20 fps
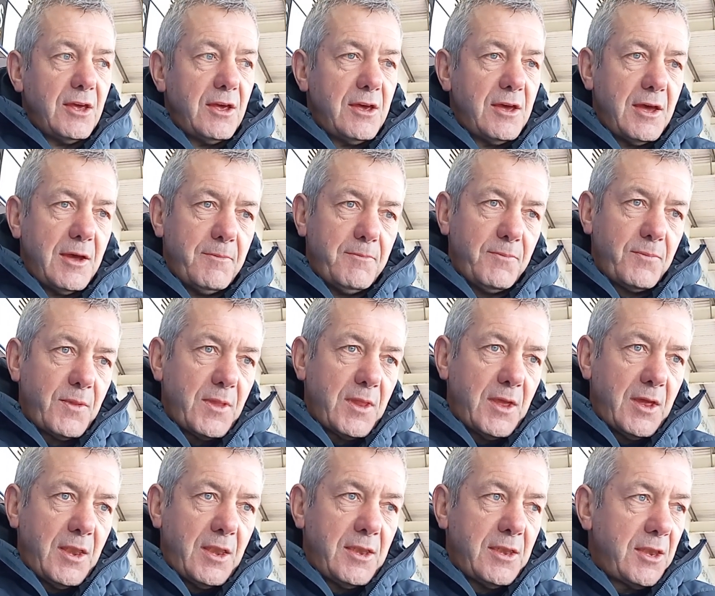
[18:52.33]

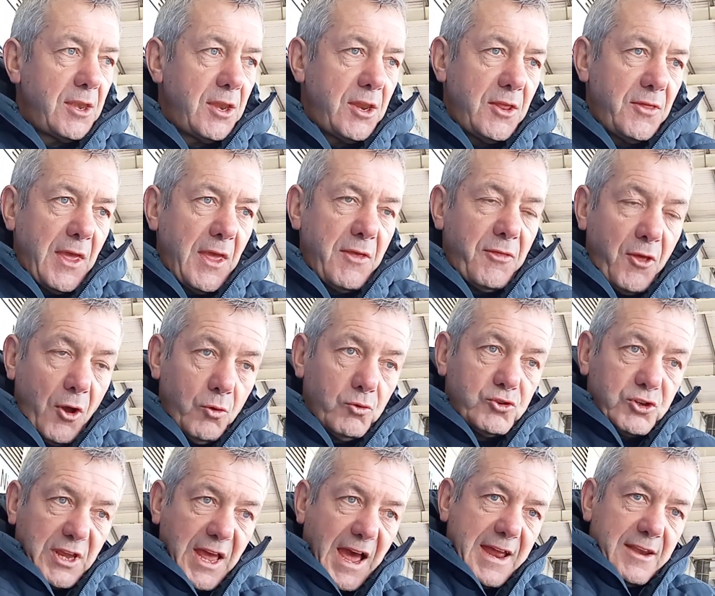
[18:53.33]
And
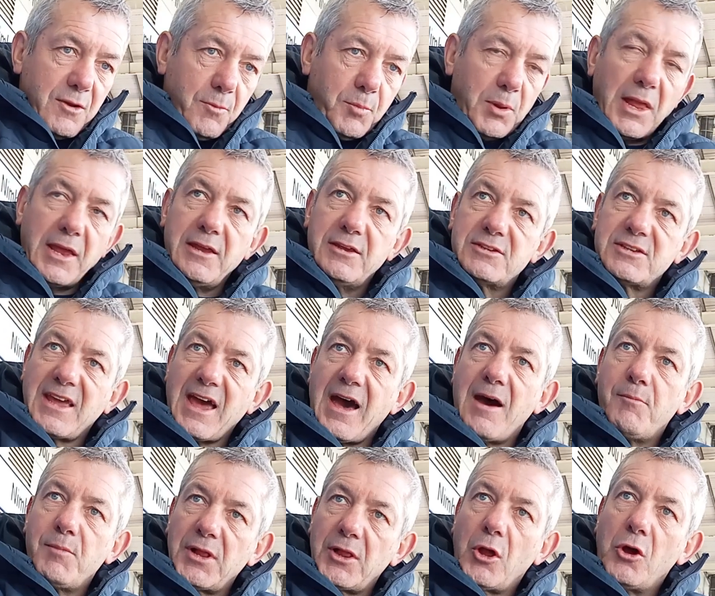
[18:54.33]
those kind of players
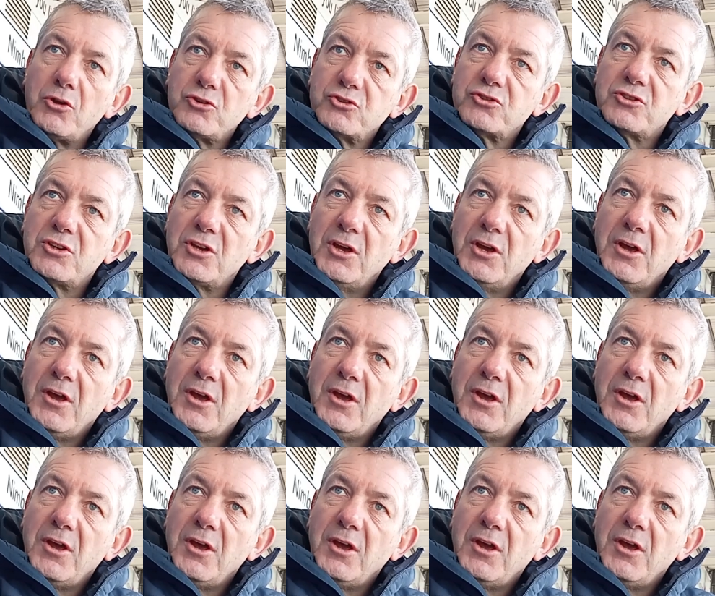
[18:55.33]
can't be lost.